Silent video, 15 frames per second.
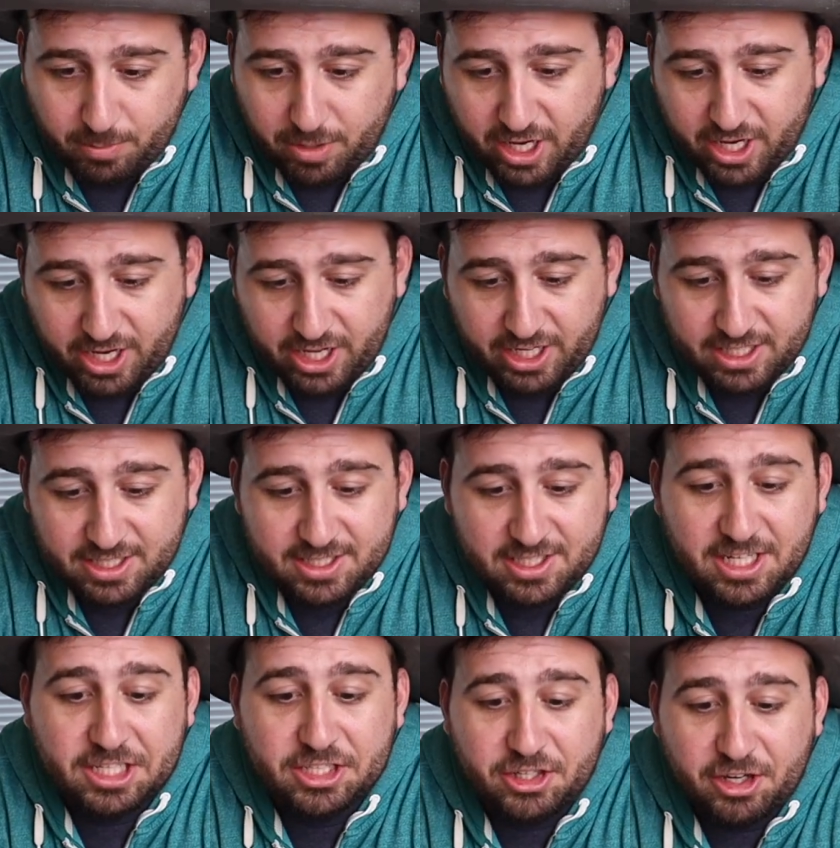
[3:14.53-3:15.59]
my
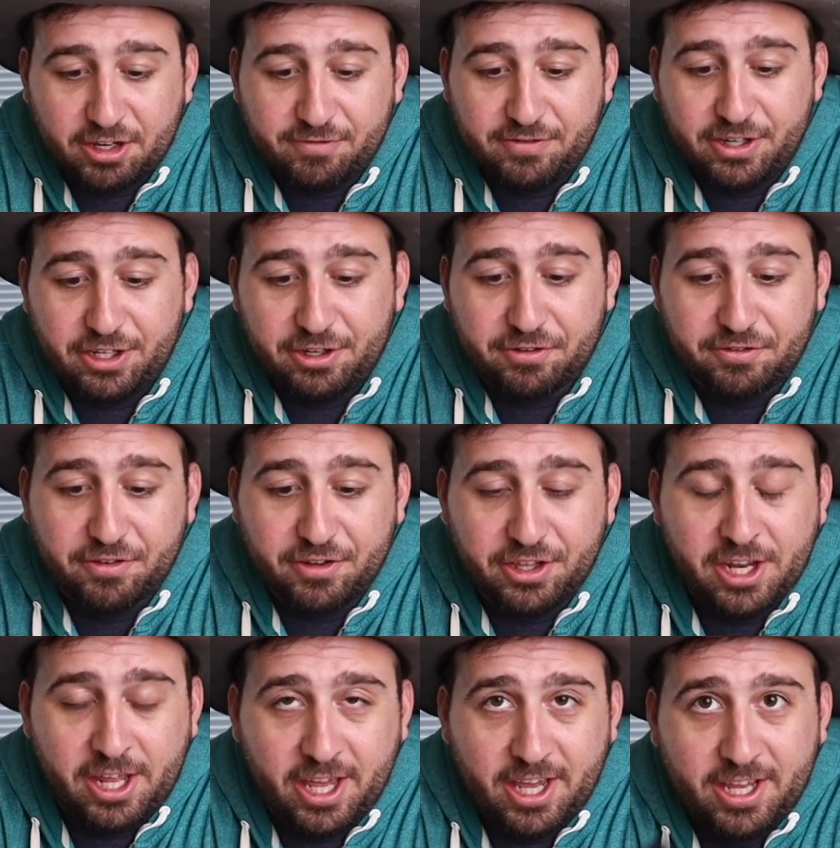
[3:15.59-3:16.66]
TikTok video for the
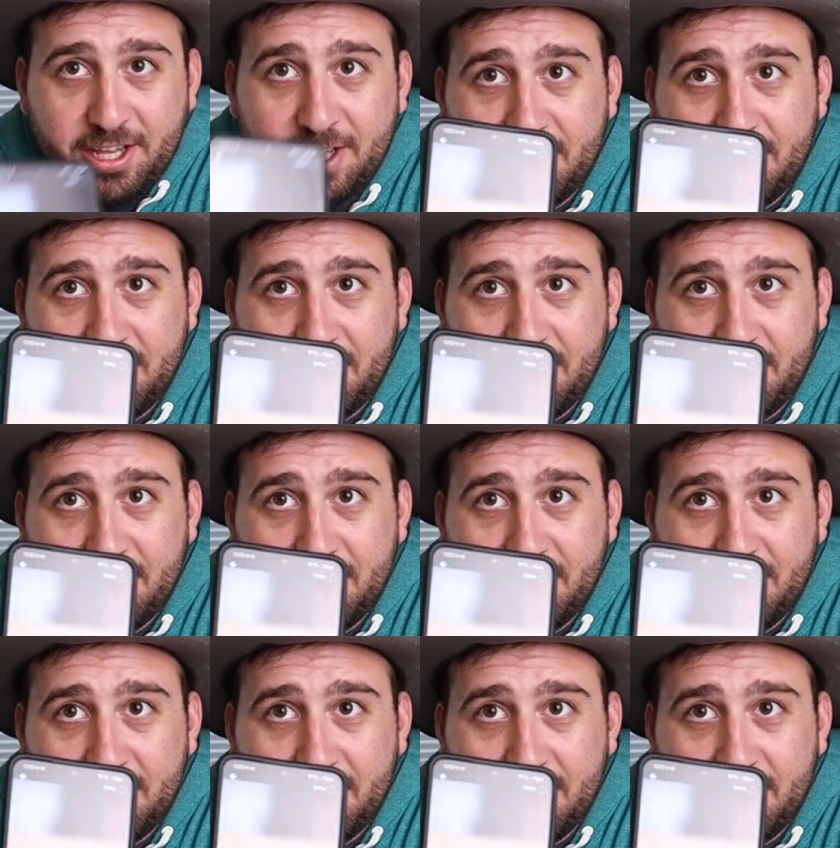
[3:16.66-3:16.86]
day.